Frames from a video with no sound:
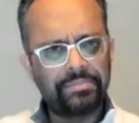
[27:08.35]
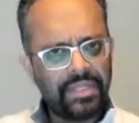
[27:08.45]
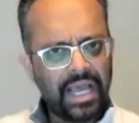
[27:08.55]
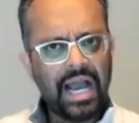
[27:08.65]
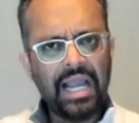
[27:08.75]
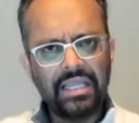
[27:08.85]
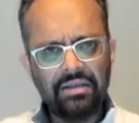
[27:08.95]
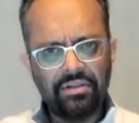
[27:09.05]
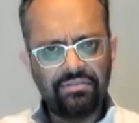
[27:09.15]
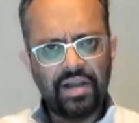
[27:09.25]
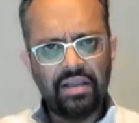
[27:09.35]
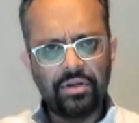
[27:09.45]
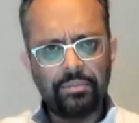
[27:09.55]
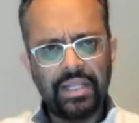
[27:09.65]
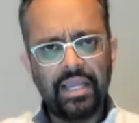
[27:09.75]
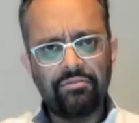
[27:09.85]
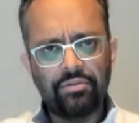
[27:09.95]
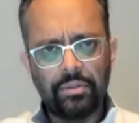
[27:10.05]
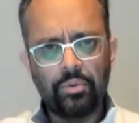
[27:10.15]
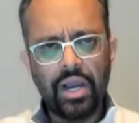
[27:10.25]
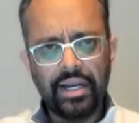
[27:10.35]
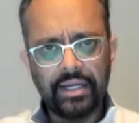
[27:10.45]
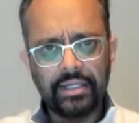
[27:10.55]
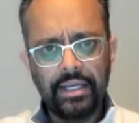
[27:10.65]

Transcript: high level 5-year plan for the product,